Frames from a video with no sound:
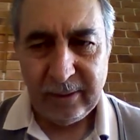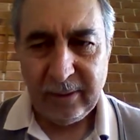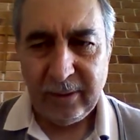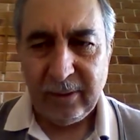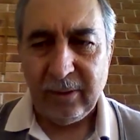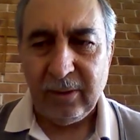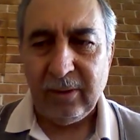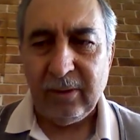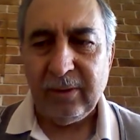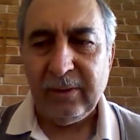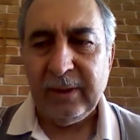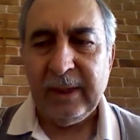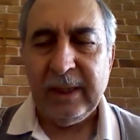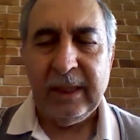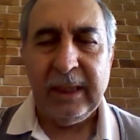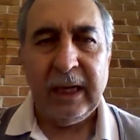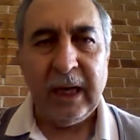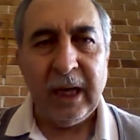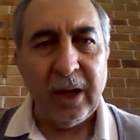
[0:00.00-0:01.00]
or
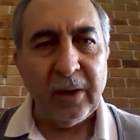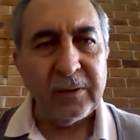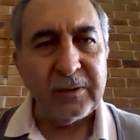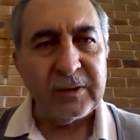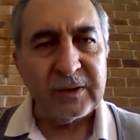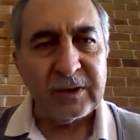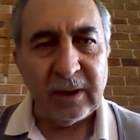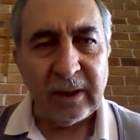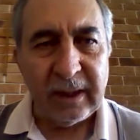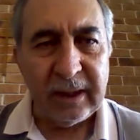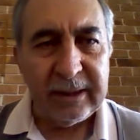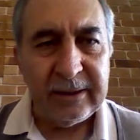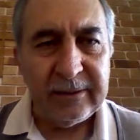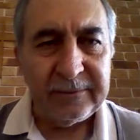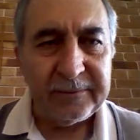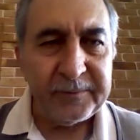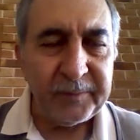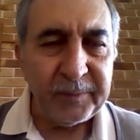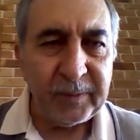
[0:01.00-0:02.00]
outside
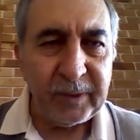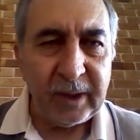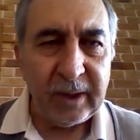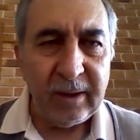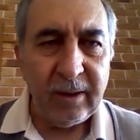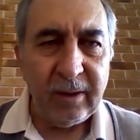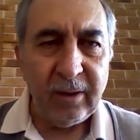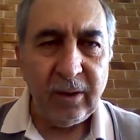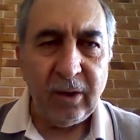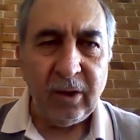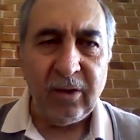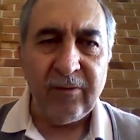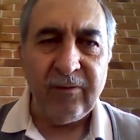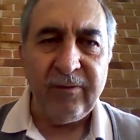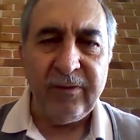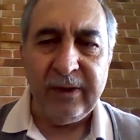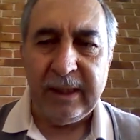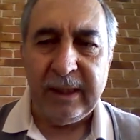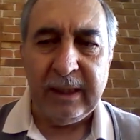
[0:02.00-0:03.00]

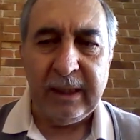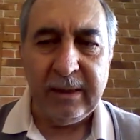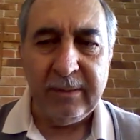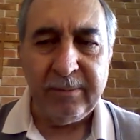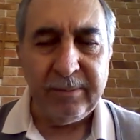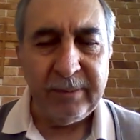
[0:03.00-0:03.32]
of the